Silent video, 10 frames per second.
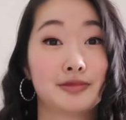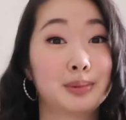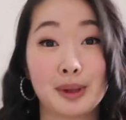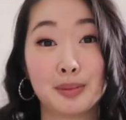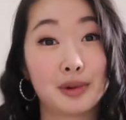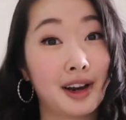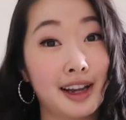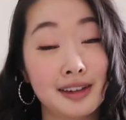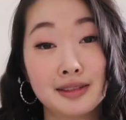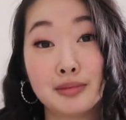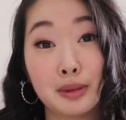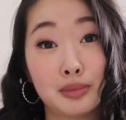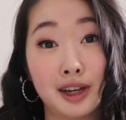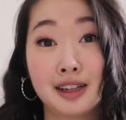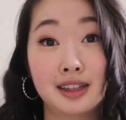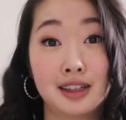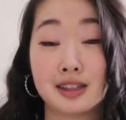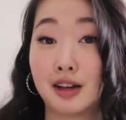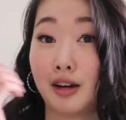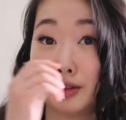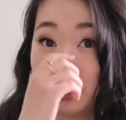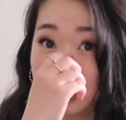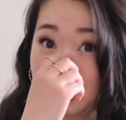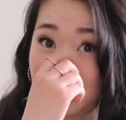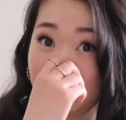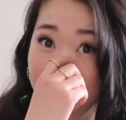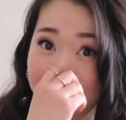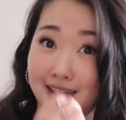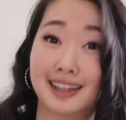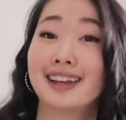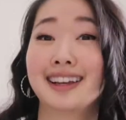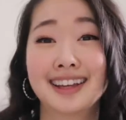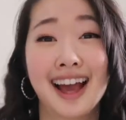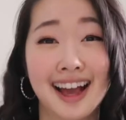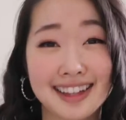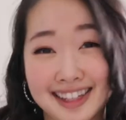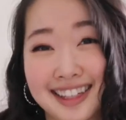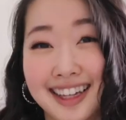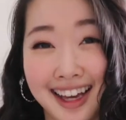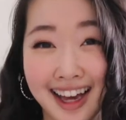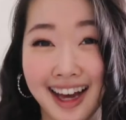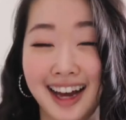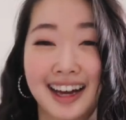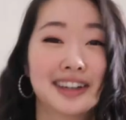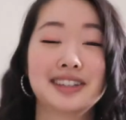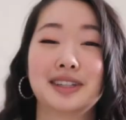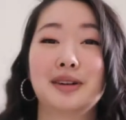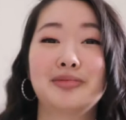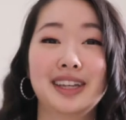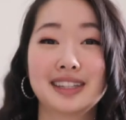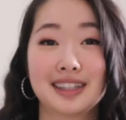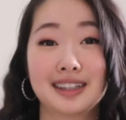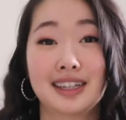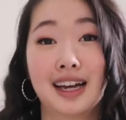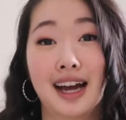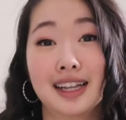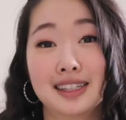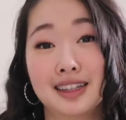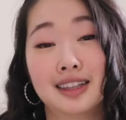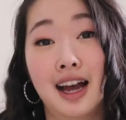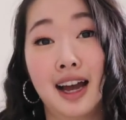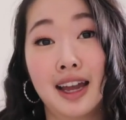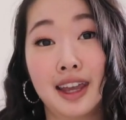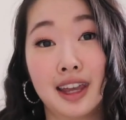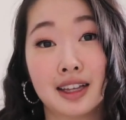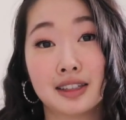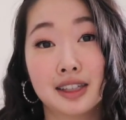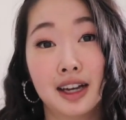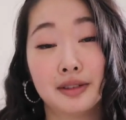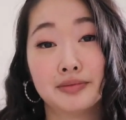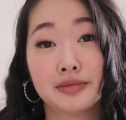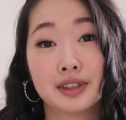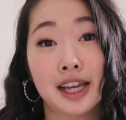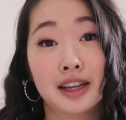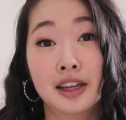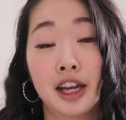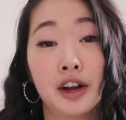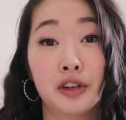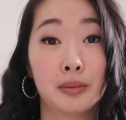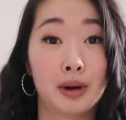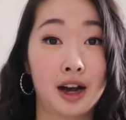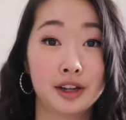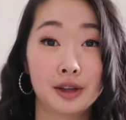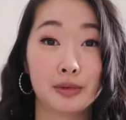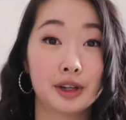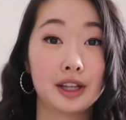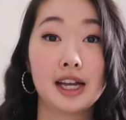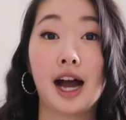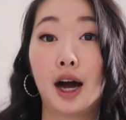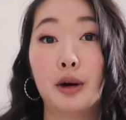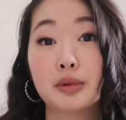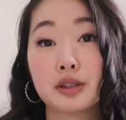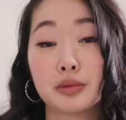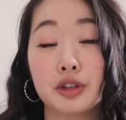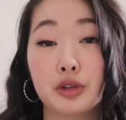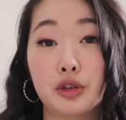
for my brain. My brain needs all the glucose it can get. So basically I did that. And yeah, taking care of your body really helps with